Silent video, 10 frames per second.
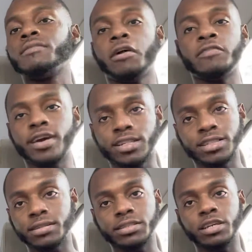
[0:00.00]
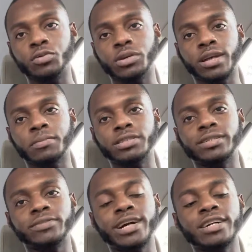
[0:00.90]
For every action, there's an equal and
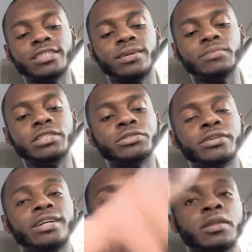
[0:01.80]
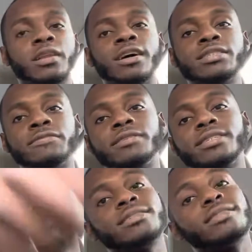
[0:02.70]
opposite reaction. I'm pretty sure that's one of the laws of
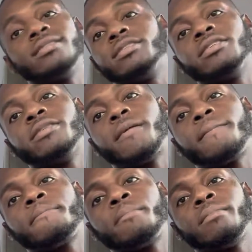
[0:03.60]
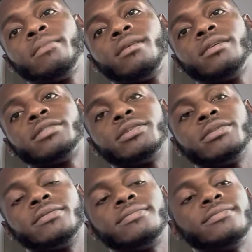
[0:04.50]
physics, you know?
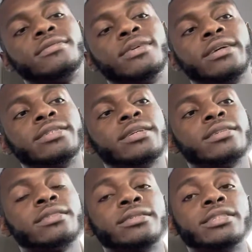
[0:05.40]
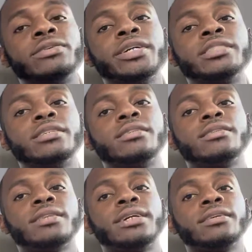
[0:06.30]
So you gotta take into consideration,
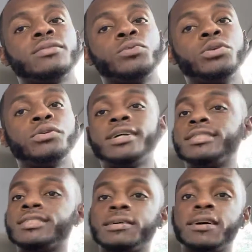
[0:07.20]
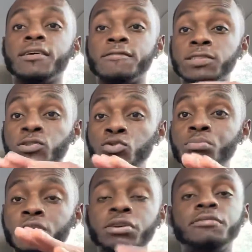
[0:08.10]
like, when you get a
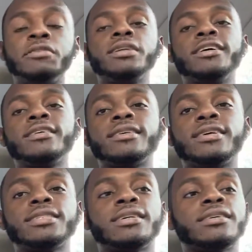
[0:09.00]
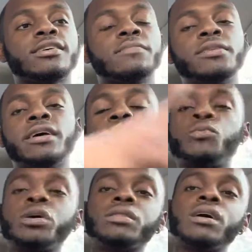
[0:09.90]
super good feeling, it's gonna come like
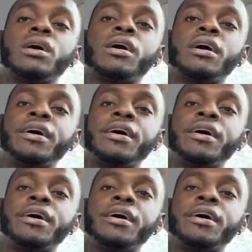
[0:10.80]
with a